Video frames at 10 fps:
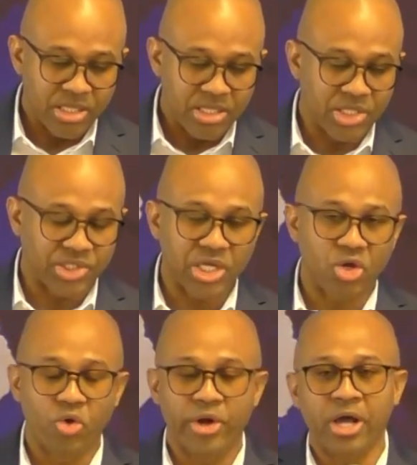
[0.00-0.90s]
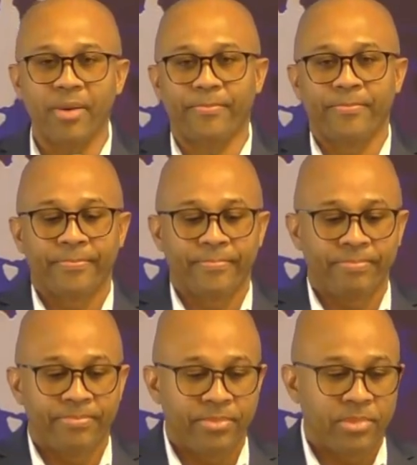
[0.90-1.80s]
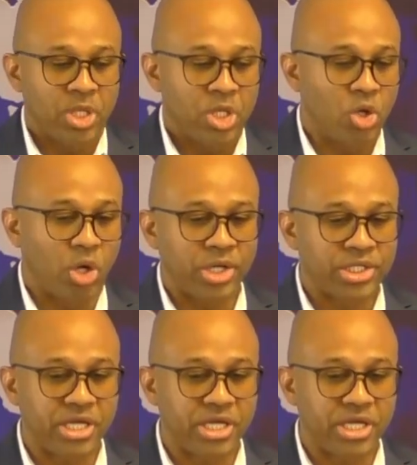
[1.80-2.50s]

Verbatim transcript: You see, growing up, you always